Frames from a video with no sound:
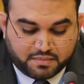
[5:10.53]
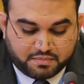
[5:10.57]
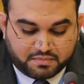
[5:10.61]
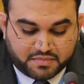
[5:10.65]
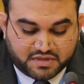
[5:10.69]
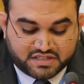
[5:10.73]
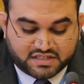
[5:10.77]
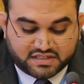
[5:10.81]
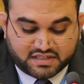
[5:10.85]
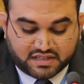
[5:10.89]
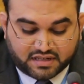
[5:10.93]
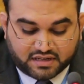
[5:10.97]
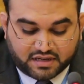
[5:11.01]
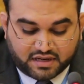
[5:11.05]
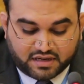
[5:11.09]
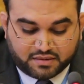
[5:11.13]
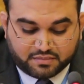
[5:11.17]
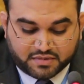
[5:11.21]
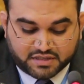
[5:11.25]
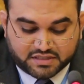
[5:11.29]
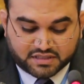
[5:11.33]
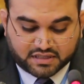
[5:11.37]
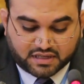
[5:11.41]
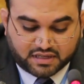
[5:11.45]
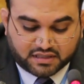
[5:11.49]
Mr.
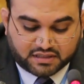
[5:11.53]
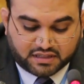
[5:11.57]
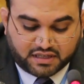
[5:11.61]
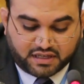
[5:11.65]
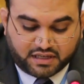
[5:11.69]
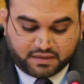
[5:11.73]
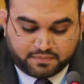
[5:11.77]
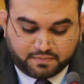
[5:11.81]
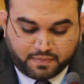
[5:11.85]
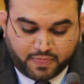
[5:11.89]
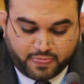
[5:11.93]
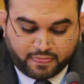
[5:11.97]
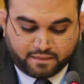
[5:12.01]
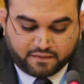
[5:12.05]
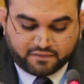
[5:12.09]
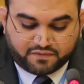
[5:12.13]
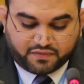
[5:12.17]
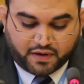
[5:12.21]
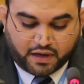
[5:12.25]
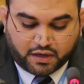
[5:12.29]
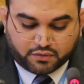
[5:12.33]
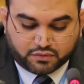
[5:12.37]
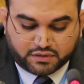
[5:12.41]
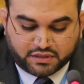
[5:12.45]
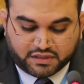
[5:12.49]
Al-Masqati
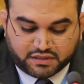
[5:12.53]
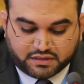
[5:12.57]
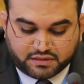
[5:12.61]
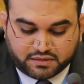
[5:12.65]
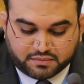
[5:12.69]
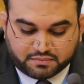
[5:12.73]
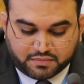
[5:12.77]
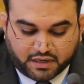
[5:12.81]
founded